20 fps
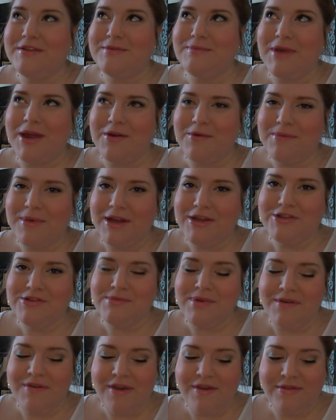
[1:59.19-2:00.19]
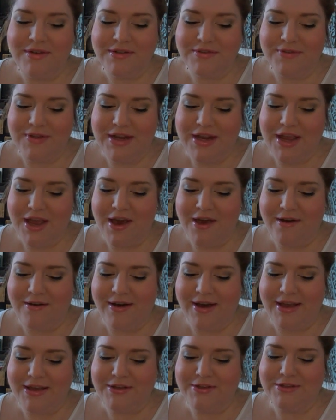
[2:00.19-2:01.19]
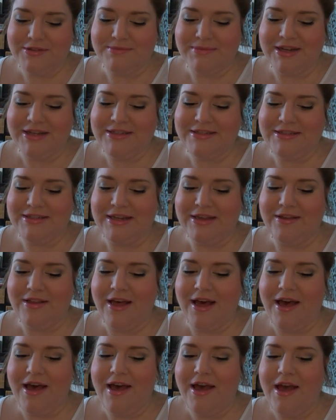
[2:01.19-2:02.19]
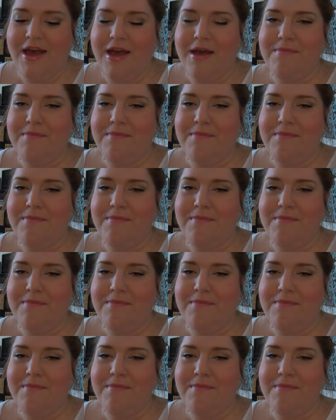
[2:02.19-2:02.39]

this might remind you of my favorites video, I used my Stila